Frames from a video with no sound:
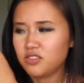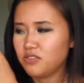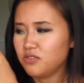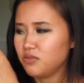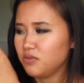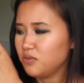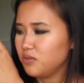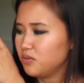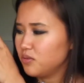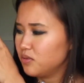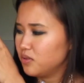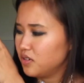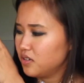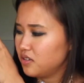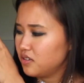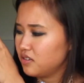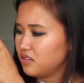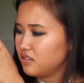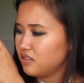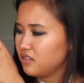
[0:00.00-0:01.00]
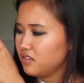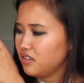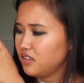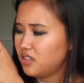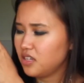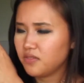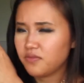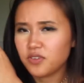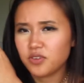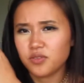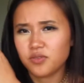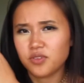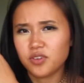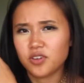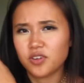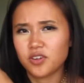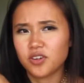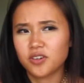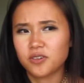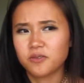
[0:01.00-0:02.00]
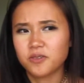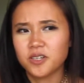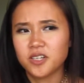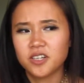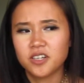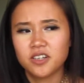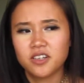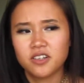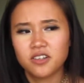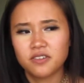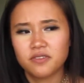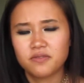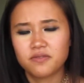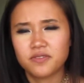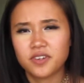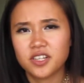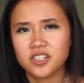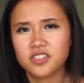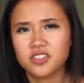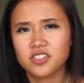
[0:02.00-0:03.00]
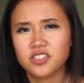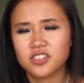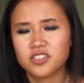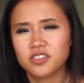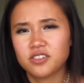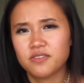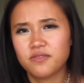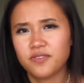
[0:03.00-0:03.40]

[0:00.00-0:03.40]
to give you your French